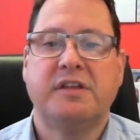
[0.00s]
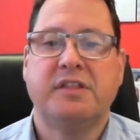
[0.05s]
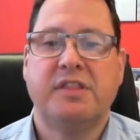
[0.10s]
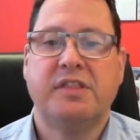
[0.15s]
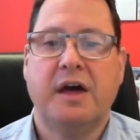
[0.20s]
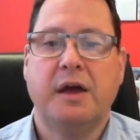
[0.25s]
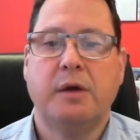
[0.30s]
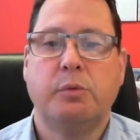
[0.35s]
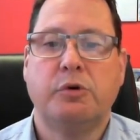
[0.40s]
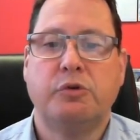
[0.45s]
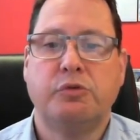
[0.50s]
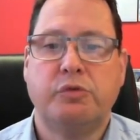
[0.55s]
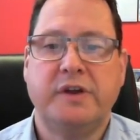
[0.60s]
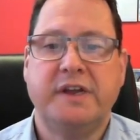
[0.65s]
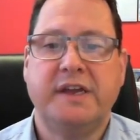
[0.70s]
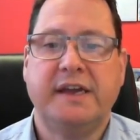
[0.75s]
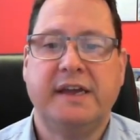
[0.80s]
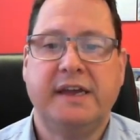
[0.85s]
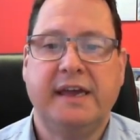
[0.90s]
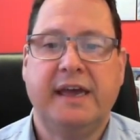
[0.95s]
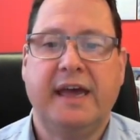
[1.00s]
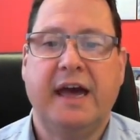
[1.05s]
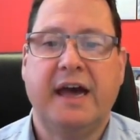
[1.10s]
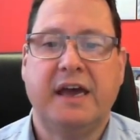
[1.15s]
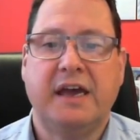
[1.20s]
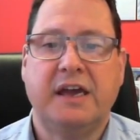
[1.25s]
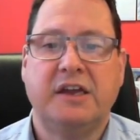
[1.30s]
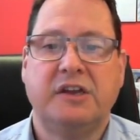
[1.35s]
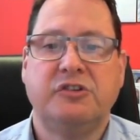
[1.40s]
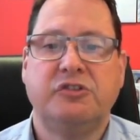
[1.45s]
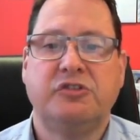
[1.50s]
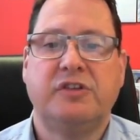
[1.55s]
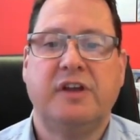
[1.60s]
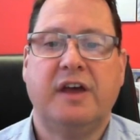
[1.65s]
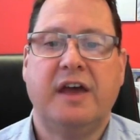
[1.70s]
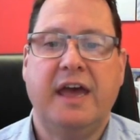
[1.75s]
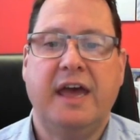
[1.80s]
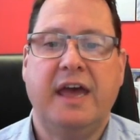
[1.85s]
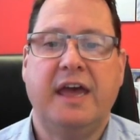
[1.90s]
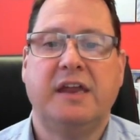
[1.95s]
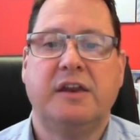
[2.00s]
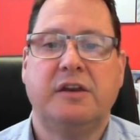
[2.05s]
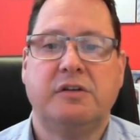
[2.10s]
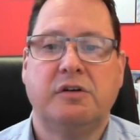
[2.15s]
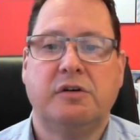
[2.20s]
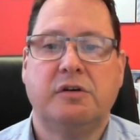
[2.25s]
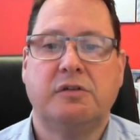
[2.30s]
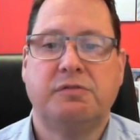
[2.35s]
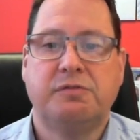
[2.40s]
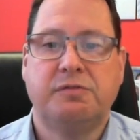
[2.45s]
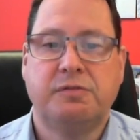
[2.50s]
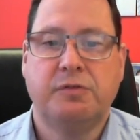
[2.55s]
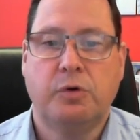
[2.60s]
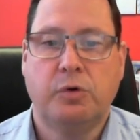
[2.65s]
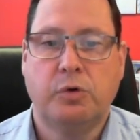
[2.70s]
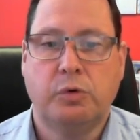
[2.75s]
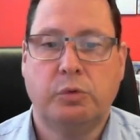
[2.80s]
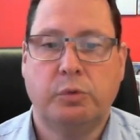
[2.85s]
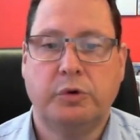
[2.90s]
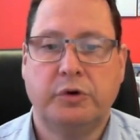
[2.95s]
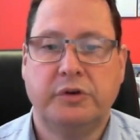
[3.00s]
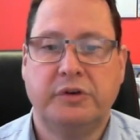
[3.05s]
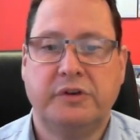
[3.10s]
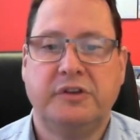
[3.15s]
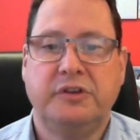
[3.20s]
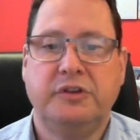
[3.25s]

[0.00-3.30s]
they were re-engaged and forward.